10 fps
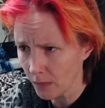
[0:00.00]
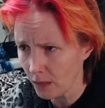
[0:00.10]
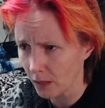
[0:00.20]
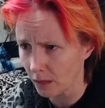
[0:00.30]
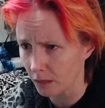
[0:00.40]

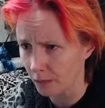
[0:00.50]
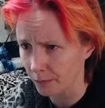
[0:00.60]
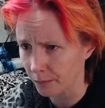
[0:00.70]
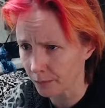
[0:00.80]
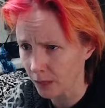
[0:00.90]

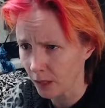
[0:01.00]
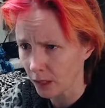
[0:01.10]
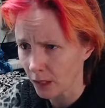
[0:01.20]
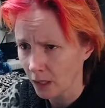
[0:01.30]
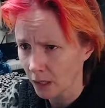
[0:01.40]

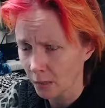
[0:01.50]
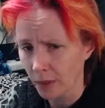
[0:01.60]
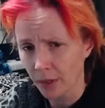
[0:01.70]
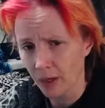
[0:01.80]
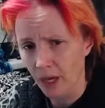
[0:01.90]

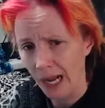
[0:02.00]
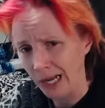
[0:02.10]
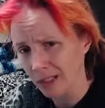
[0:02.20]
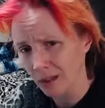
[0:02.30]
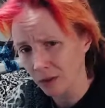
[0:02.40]
But
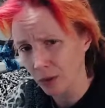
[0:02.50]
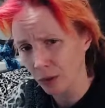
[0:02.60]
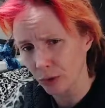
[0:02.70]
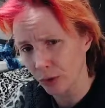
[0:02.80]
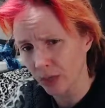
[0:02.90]
I
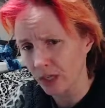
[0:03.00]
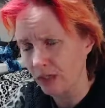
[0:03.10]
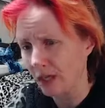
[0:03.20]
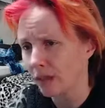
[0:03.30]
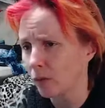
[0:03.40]
learned two
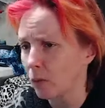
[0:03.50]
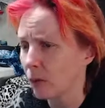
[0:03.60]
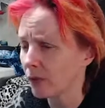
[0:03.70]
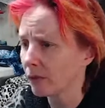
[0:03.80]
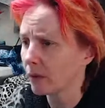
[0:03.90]
things, and
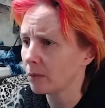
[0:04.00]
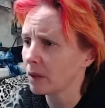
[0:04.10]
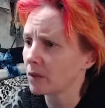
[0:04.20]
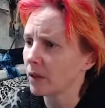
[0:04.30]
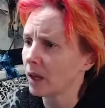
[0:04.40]
one of them
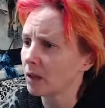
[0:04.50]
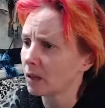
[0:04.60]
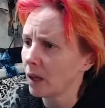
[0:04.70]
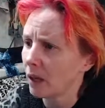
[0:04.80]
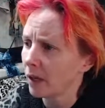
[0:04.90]
is that
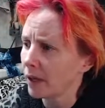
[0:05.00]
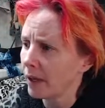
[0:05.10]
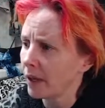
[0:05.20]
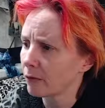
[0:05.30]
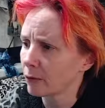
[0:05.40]

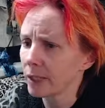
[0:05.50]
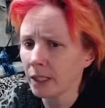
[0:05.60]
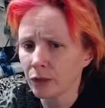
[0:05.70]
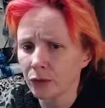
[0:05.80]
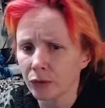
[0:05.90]
they have
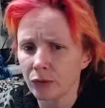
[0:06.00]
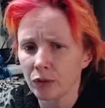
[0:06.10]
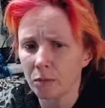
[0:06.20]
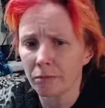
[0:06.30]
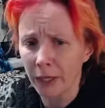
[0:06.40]

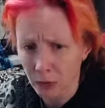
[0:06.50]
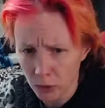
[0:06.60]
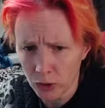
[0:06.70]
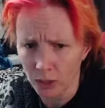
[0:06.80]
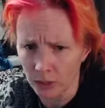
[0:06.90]
reintroduced
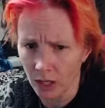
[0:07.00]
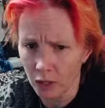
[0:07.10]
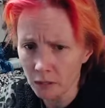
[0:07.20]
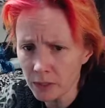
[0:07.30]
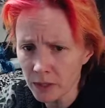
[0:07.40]
bears to the
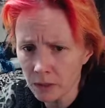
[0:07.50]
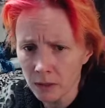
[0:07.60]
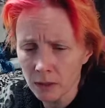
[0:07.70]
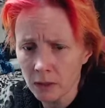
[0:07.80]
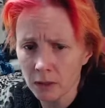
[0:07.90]
Alps,
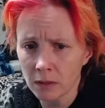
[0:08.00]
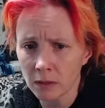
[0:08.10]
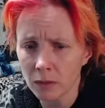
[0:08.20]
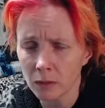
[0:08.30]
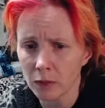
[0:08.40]

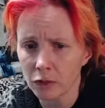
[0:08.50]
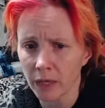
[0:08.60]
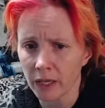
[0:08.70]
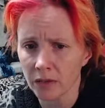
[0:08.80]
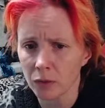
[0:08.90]
which,
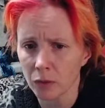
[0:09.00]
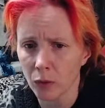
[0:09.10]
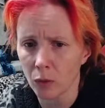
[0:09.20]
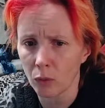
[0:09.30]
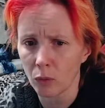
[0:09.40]
as you
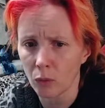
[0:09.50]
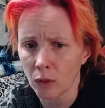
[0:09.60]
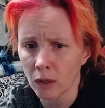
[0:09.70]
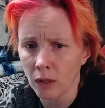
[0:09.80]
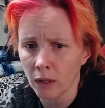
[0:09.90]
know,
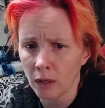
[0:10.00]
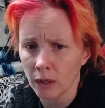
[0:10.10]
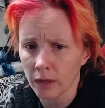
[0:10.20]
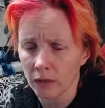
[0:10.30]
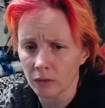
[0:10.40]

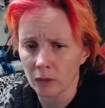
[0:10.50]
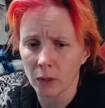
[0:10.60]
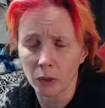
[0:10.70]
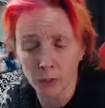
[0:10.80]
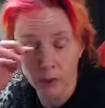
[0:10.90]
is the
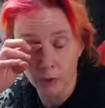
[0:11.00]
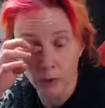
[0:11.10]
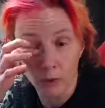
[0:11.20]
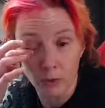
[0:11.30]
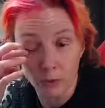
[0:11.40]
mountain range
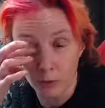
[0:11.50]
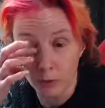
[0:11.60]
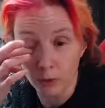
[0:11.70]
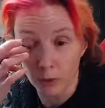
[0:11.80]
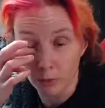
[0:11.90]
that goes through
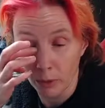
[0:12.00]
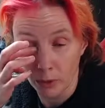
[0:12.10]
Europe.